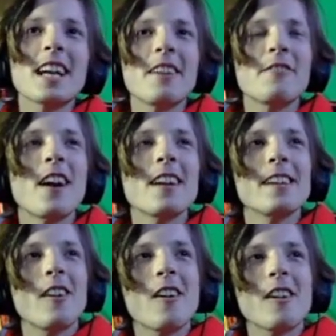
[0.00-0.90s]
kind of find
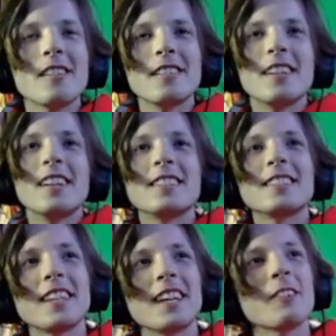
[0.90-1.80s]
it hard
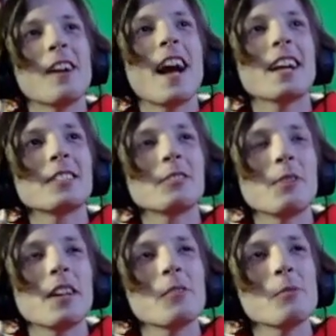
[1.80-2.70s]
to interact
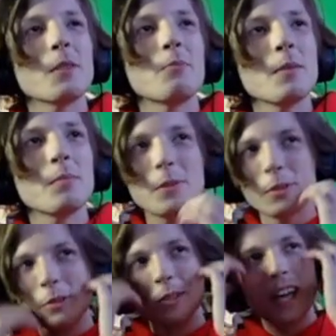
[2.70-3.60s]
with with people
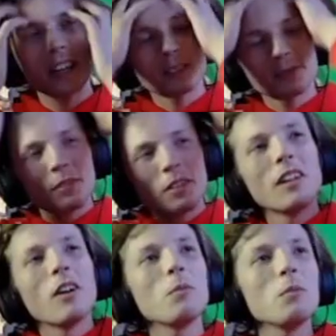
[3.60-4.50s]
who like
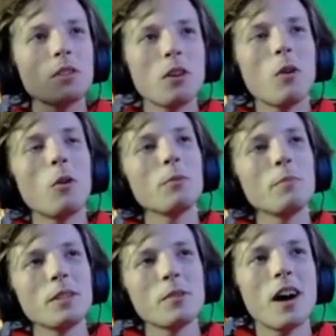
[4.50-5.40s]
you know hold
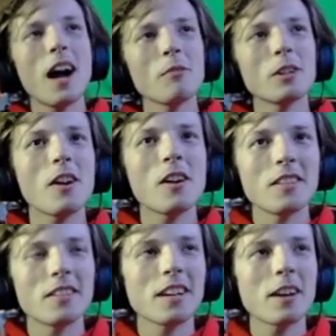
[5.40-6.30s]
me to a high regard
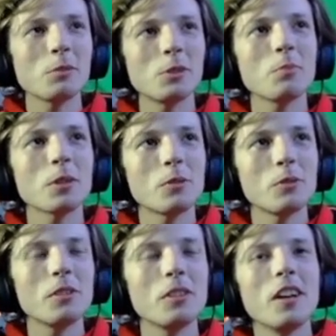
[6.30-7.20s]
and think I'm super
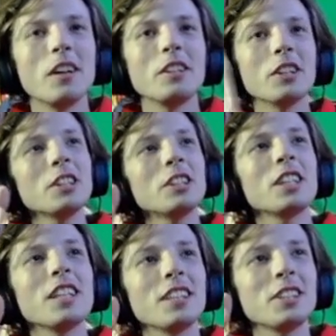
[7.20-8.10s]
cool. You're
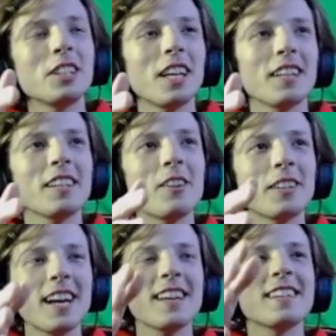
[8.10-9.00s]
chill as shit, okay?